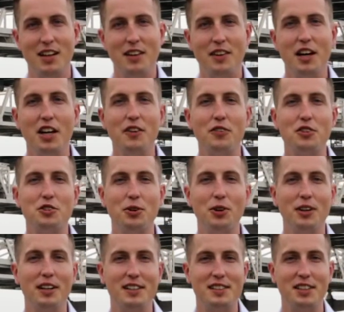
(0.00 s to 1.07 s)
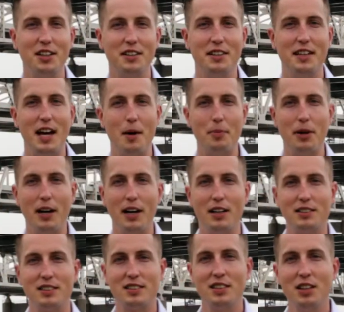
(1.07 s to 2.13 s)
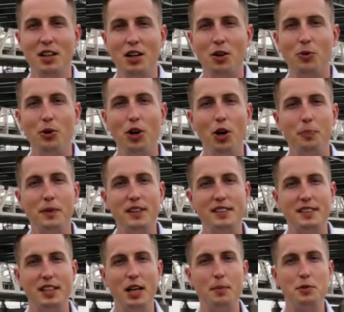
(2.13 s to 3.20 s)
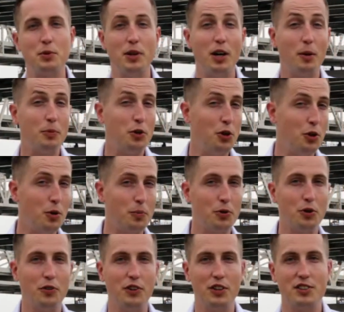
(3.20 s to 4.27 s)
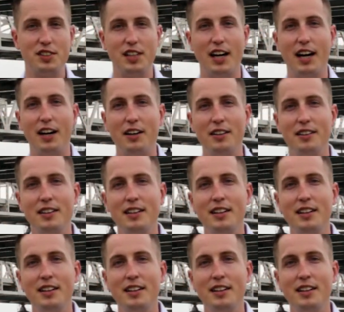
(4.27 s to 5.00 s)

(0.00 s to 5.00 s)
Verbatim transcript: Thank you for joining us here at the Dapper House. We hope these tips will help you improve your style.